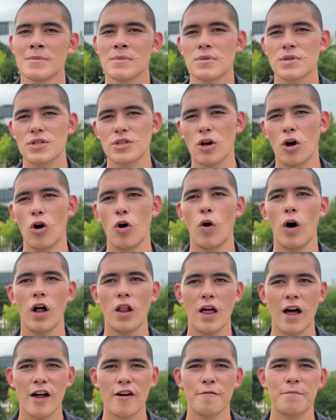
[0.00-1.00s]
So a
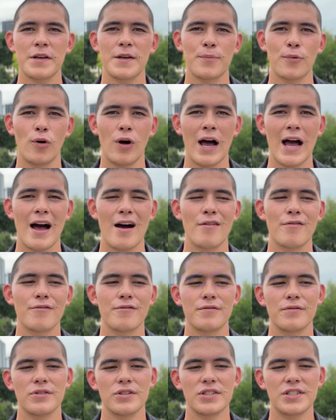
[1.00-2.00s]
lot of people have
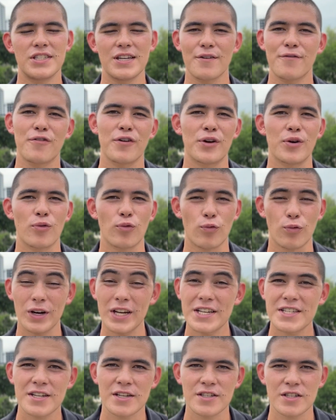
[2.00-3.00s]
different
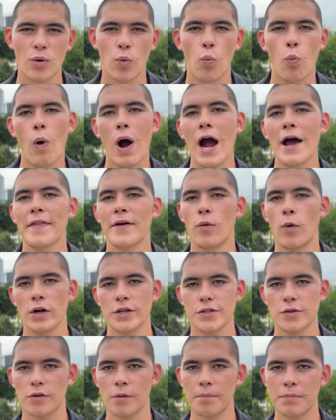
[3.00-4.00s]
reasons on why they
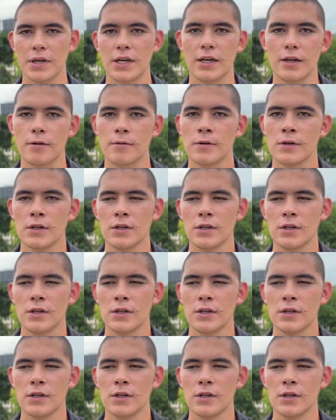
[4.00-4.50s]
want to compete.